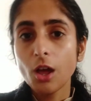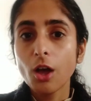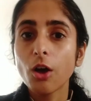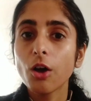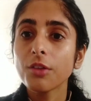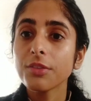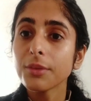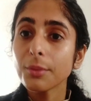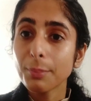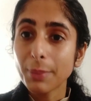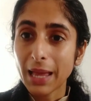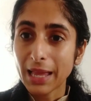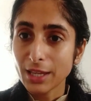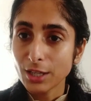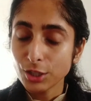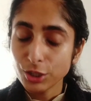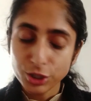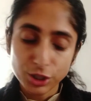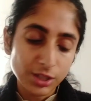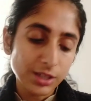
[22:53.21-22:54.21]
On the
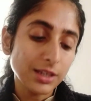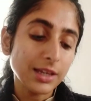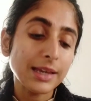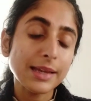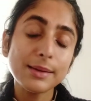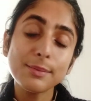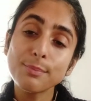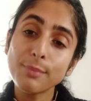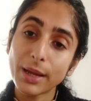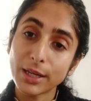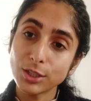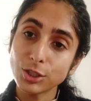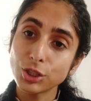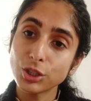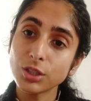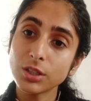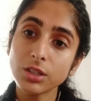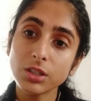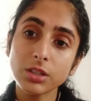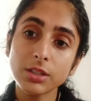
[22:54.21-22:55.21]
packaging, it
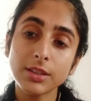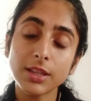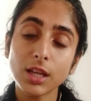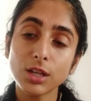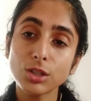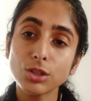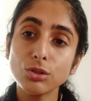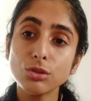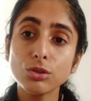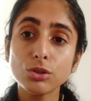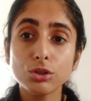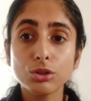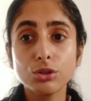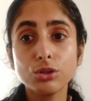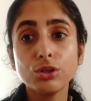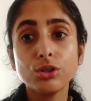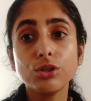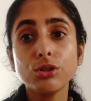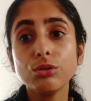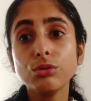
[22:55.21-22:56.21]
mentioned that you should
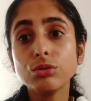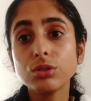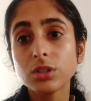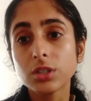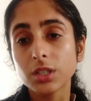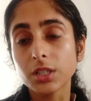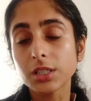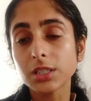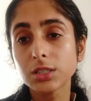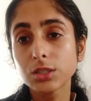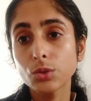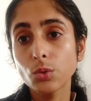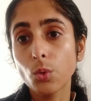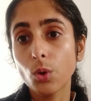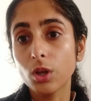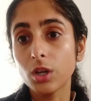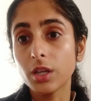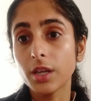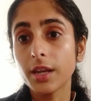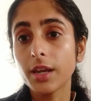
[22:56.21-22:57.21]
use this
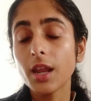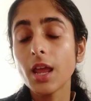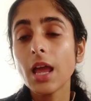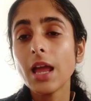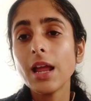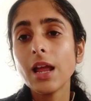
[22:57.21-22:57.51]
squalene